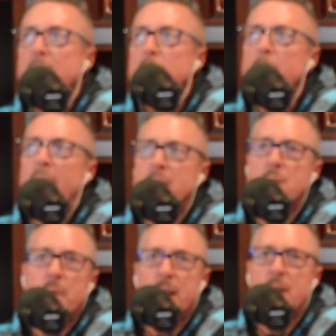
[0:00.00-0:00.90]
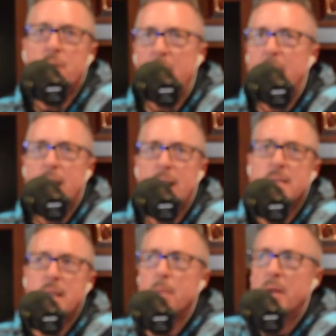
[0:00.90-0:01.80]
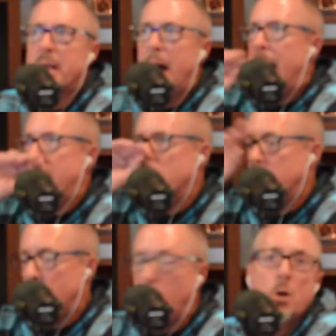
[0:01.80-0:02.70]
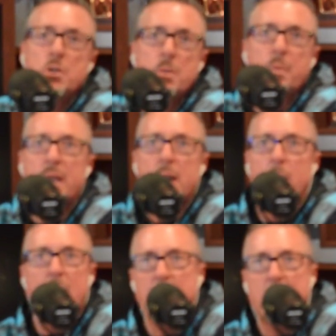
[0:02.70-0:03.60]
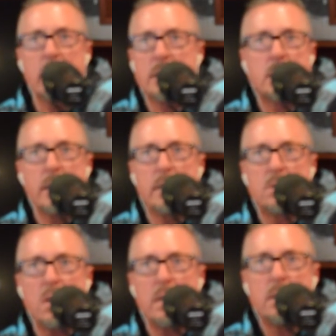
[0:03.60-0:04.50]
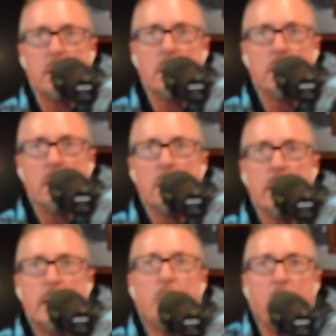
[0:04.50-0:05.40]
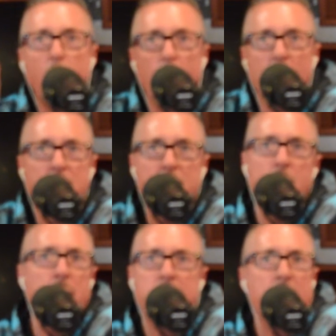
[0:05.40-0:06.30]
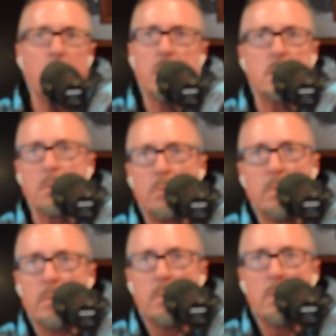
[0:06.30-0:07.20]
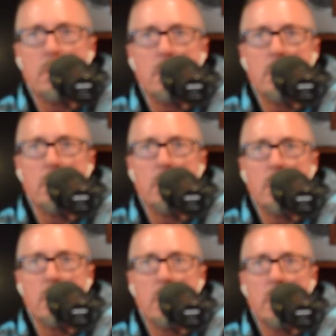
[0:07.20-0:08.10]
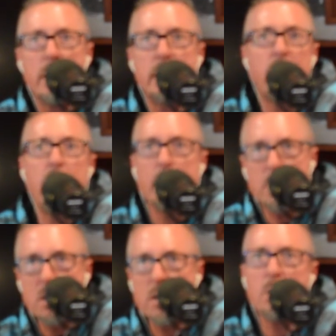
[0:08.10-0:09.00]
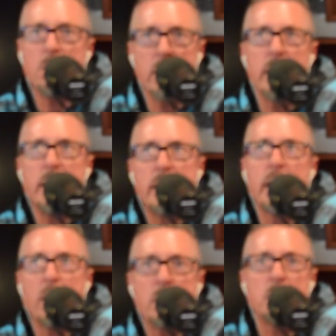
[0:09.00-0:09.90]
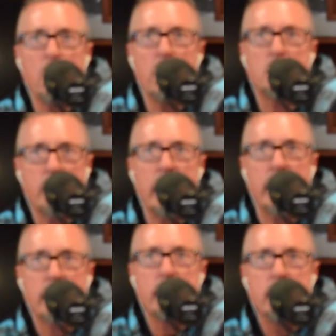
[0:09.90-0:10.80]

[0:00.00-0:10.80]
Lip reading: Can you imagine being a fan of that team and not, like, worshiping the ground a guy stands on? He's been there 1 year and he carries him. He carries him on his back.